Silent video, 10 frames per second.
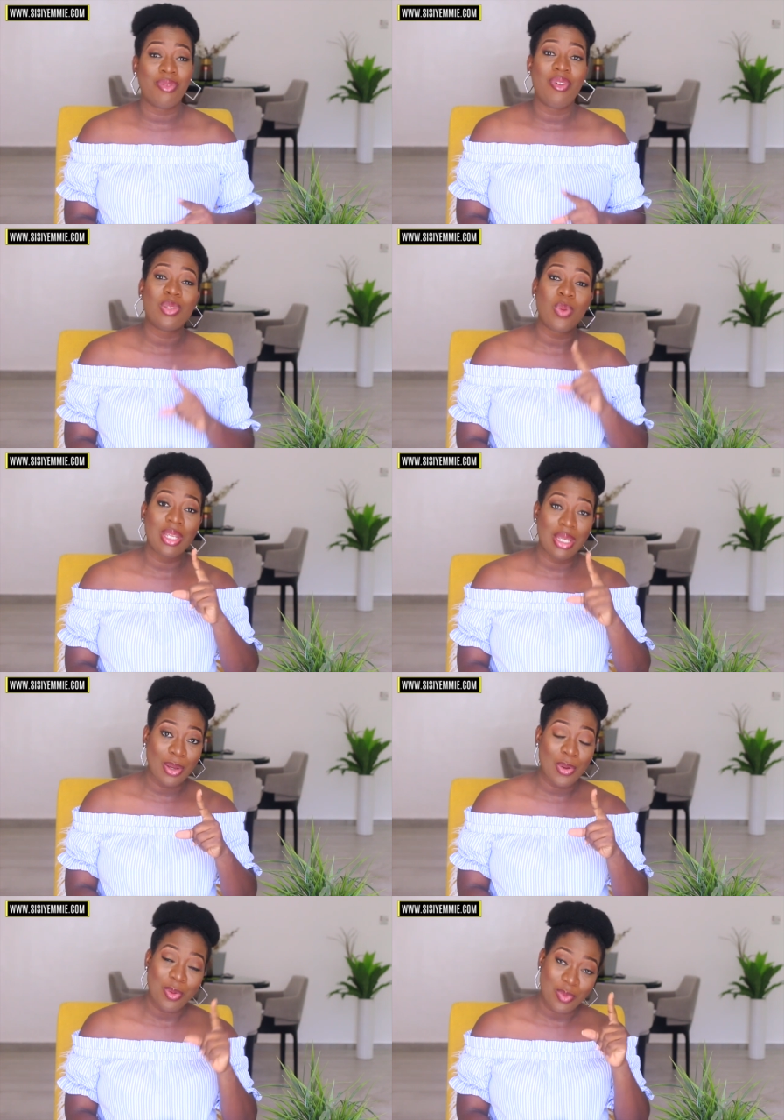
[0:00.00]
In fact, when you
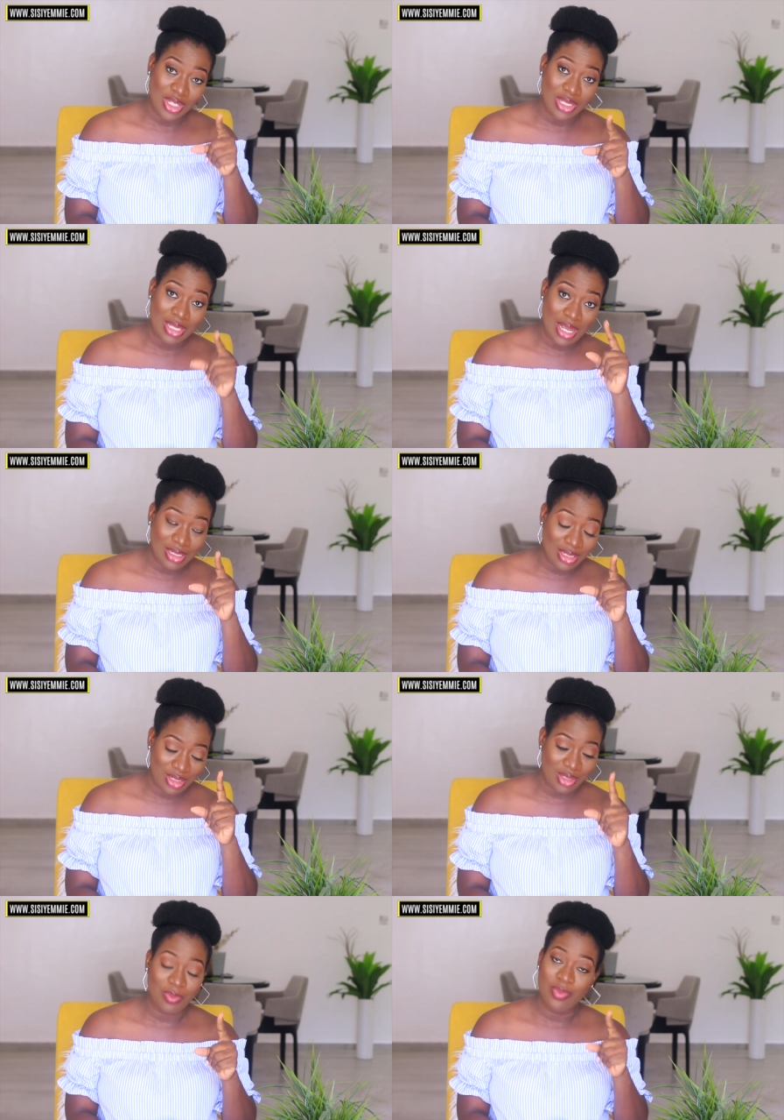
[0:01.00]
get home, register at the
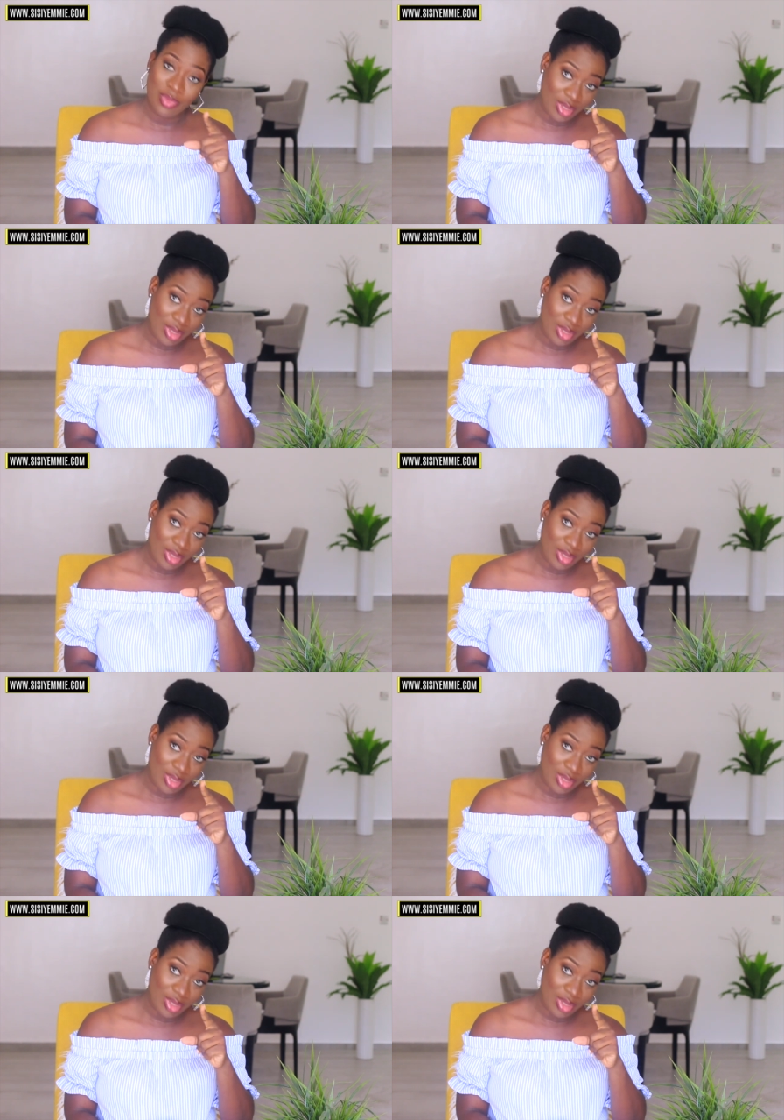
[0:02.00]
gym.